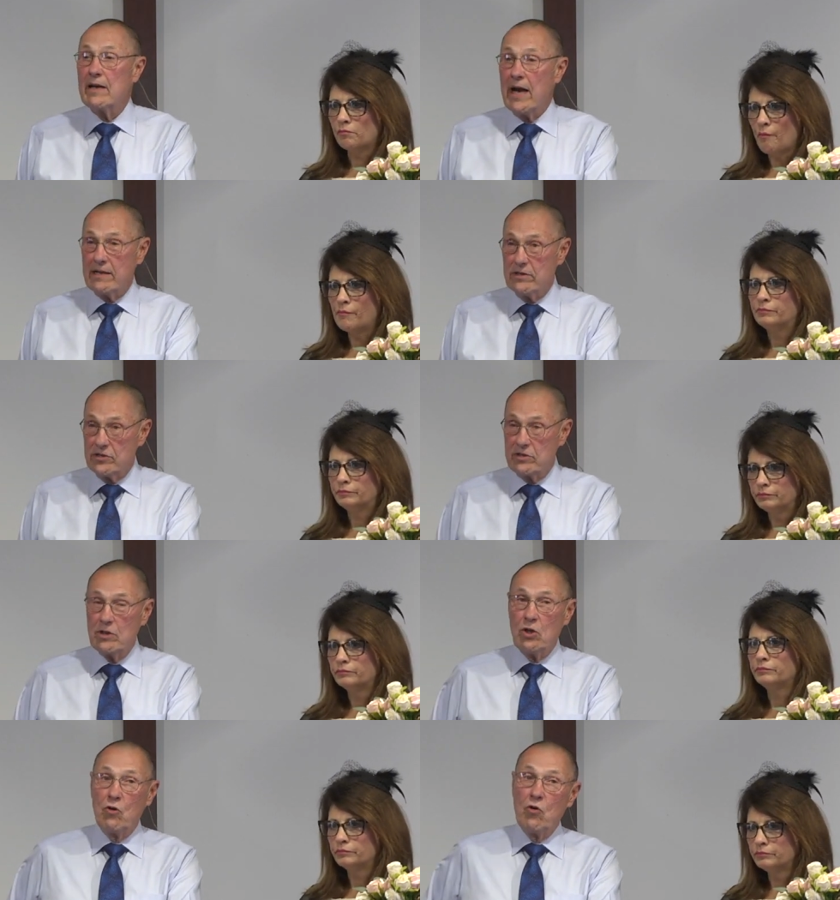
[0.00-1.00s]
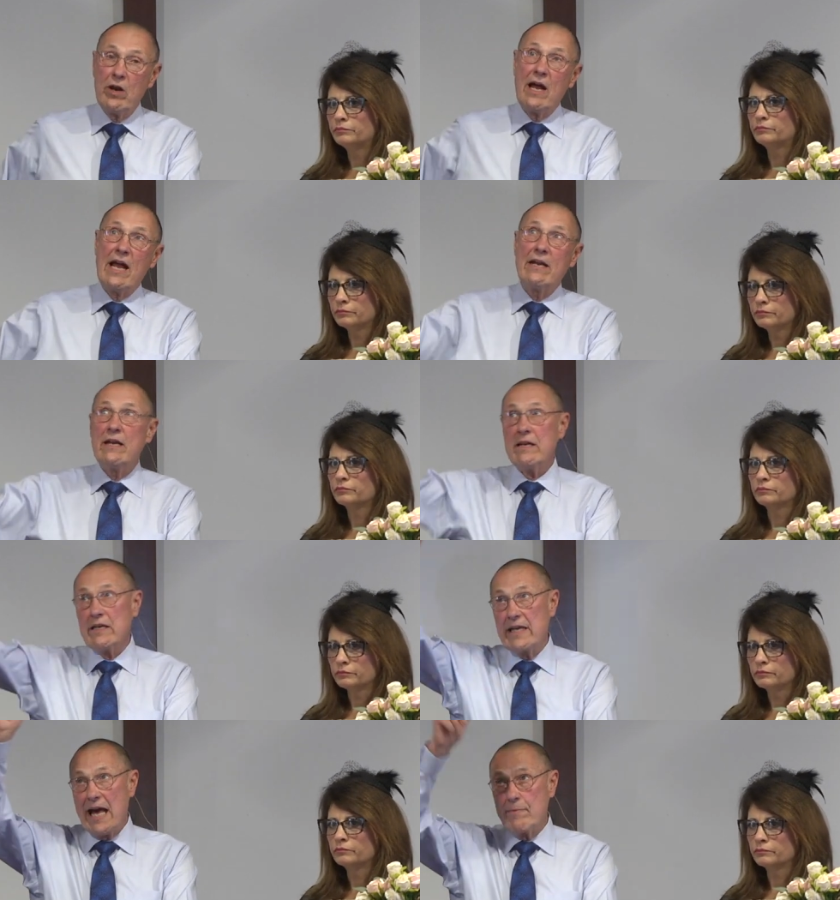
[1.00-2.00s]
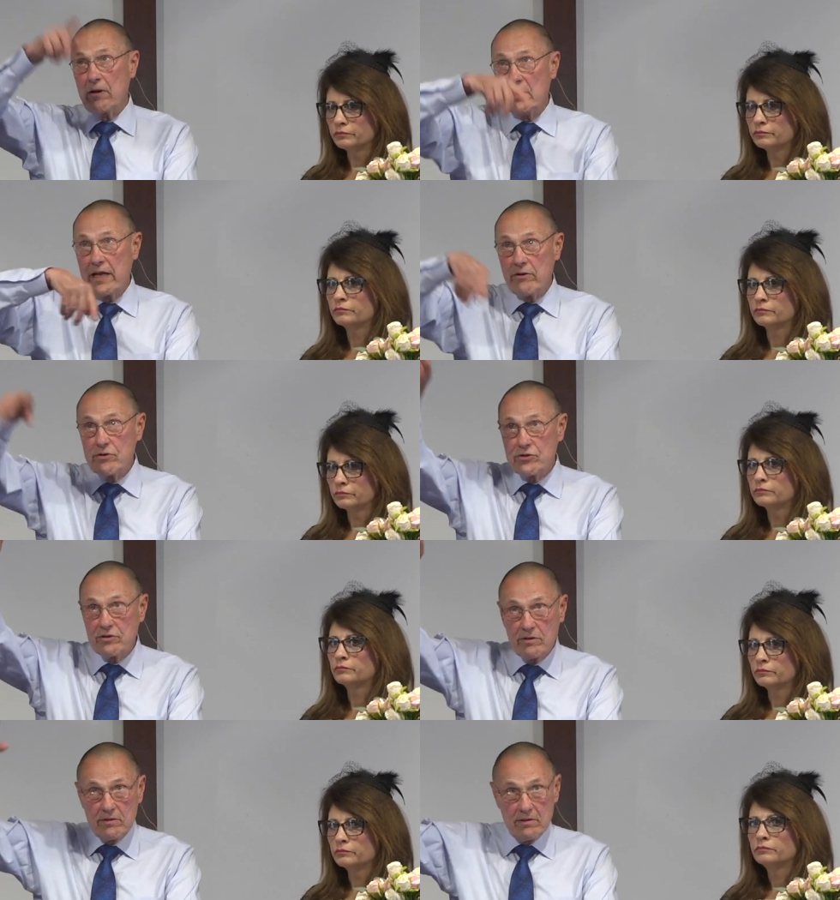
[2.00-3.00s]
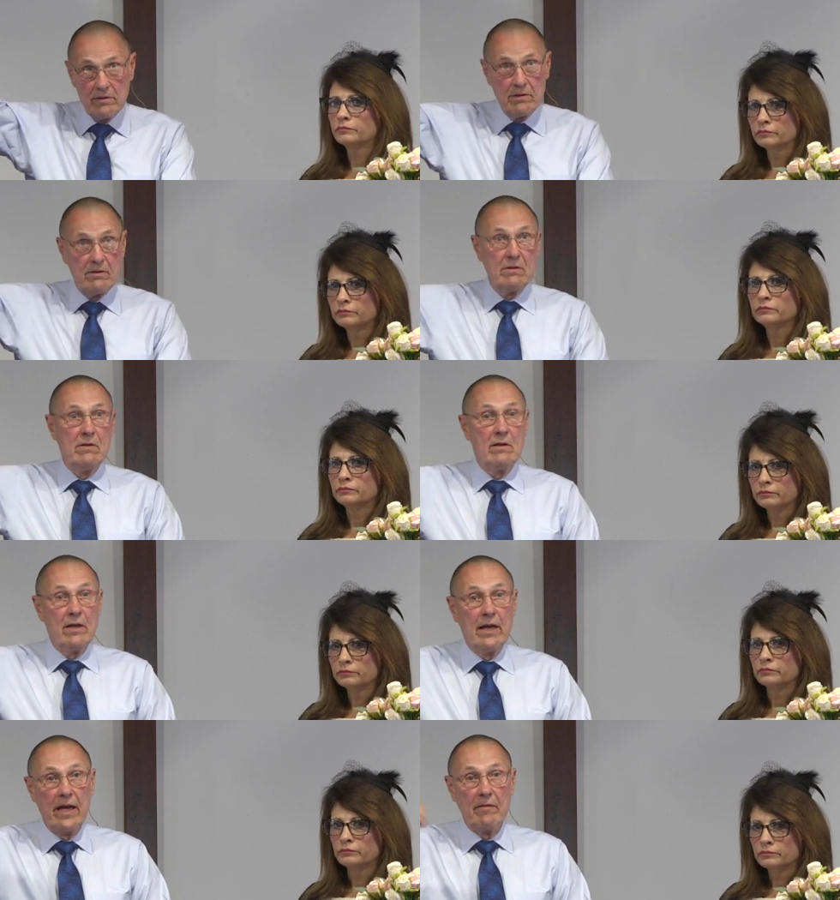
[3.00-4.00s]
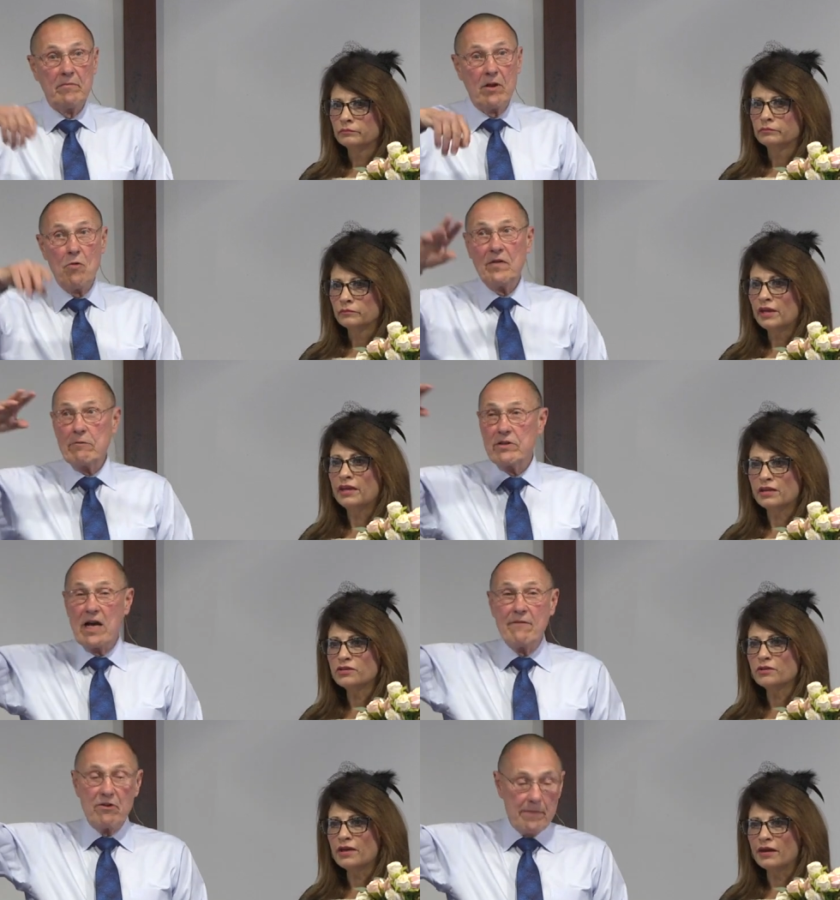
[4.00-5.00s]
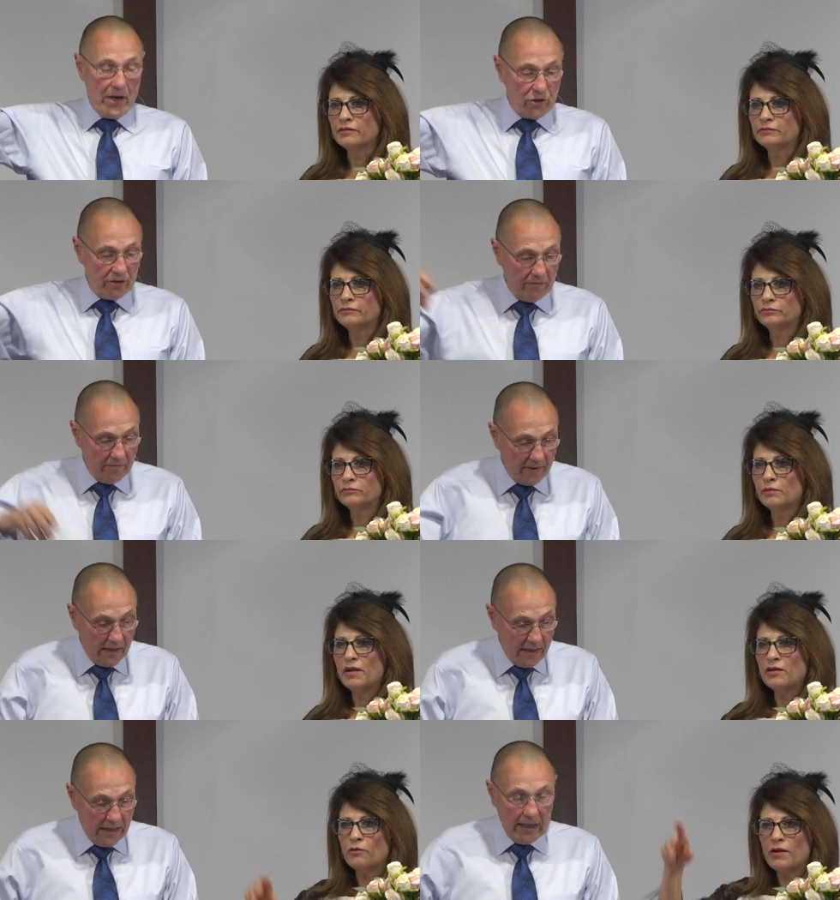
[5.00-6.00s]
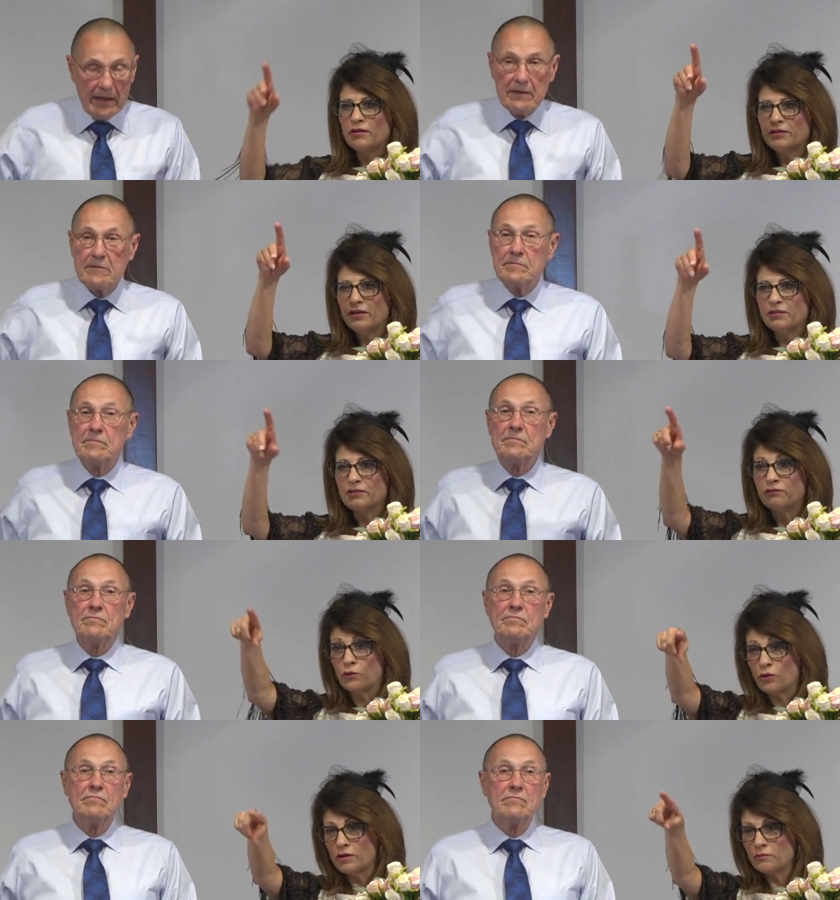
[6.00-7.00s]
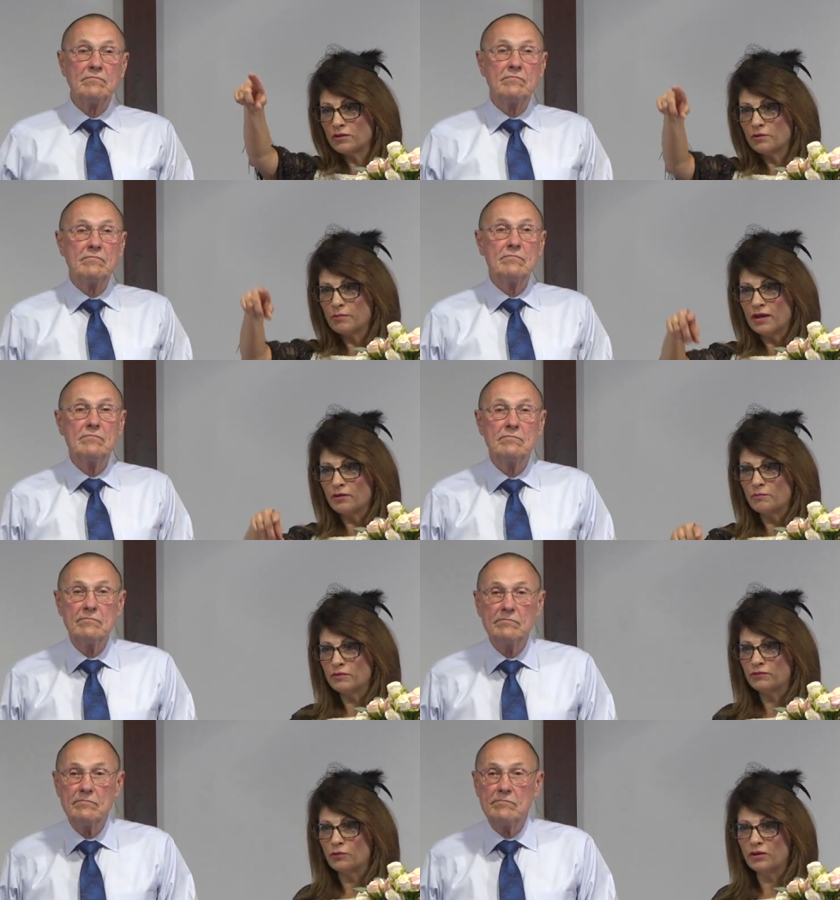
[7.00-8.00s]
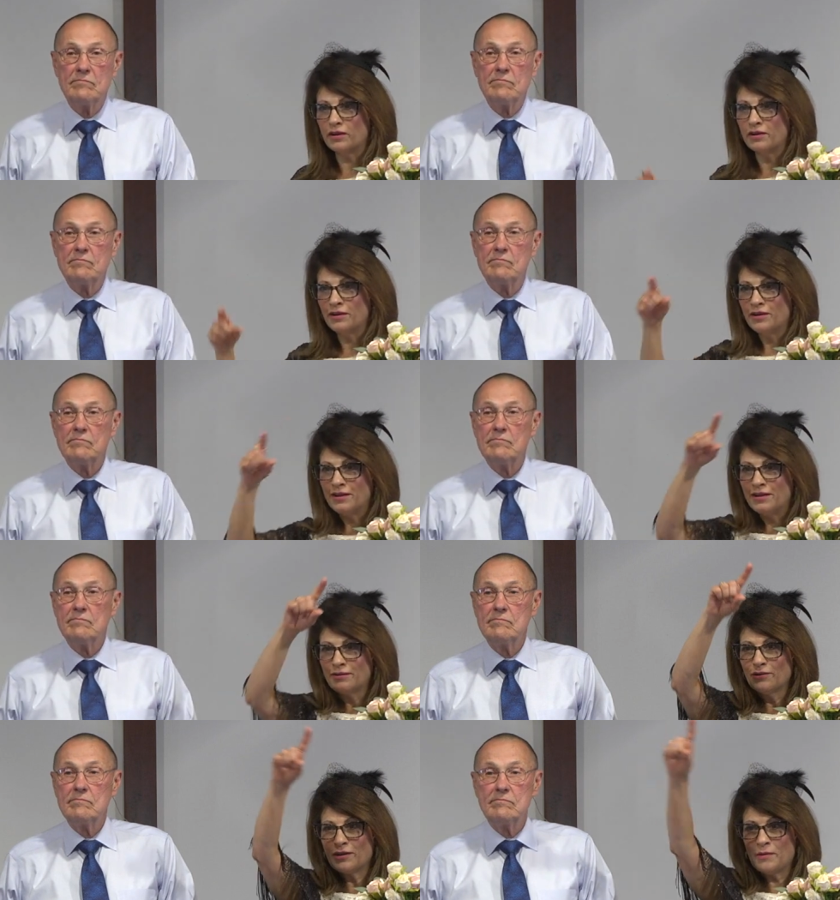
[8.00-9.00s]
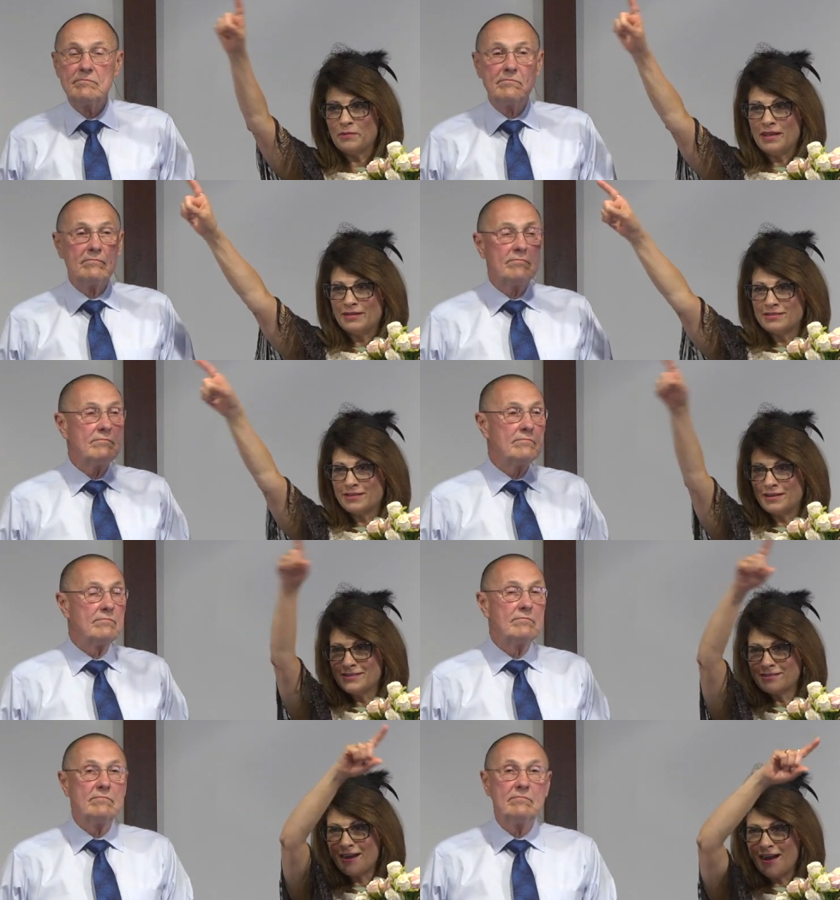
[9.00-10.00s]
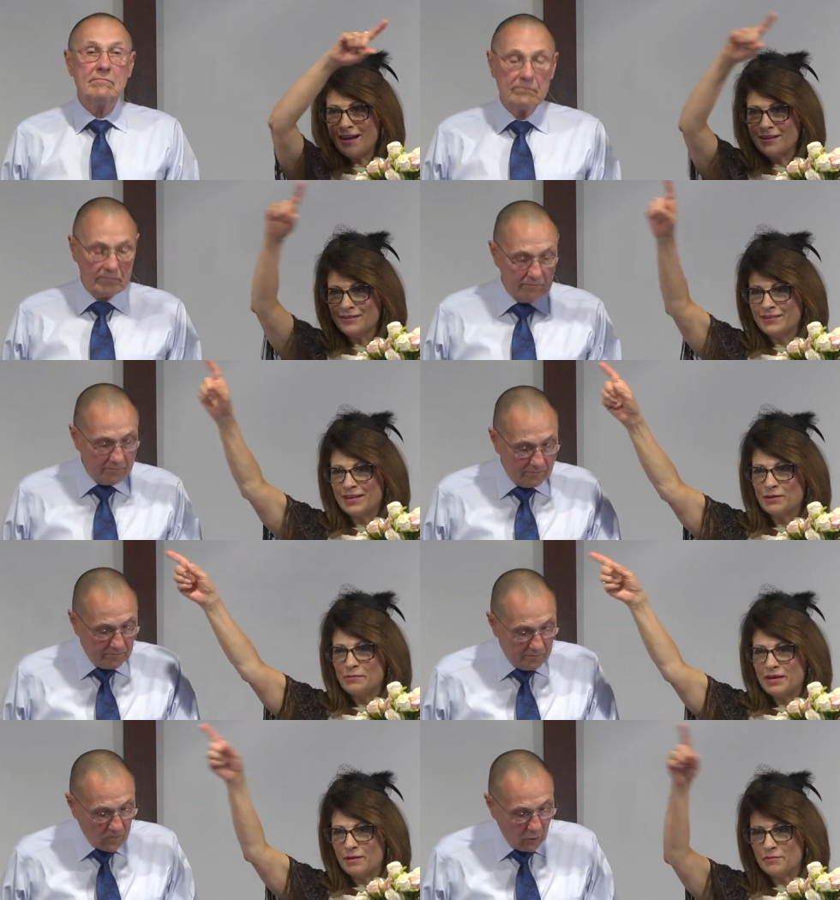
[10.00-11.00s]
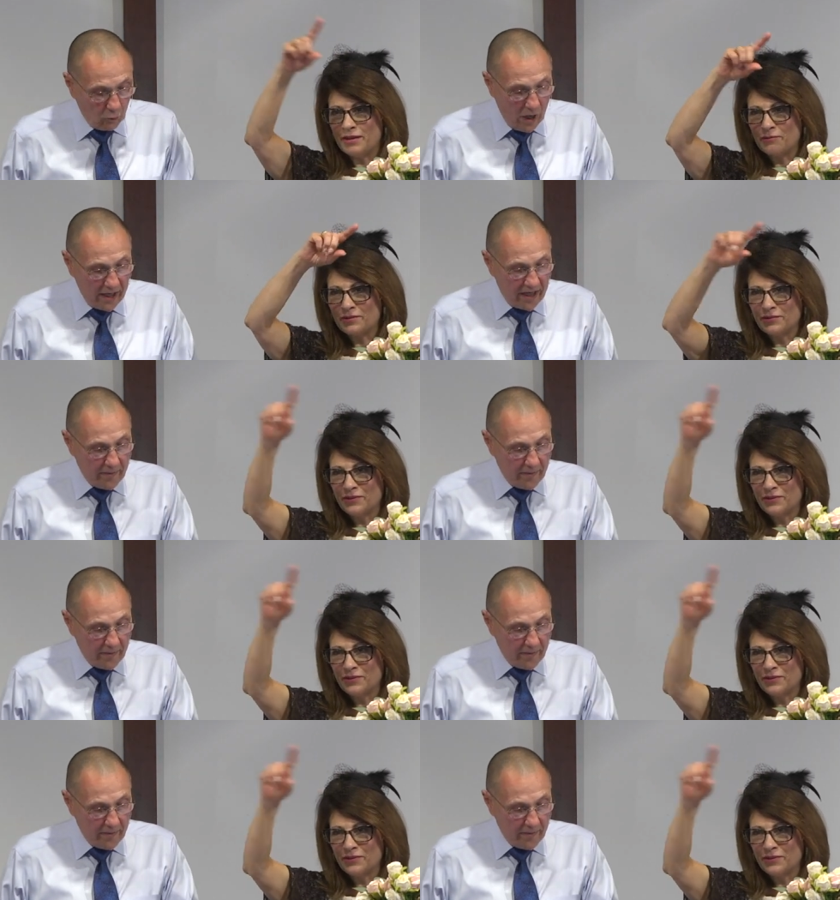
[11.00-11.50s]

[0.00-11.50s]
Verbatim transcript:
Speaker 1: guidance. Lord, I need it in capital letters and hopefully he can do that. You
Speaker 2: might go out there in Florida when you go back home to Florida and look up in that sunny sky. Think of me up there. Right up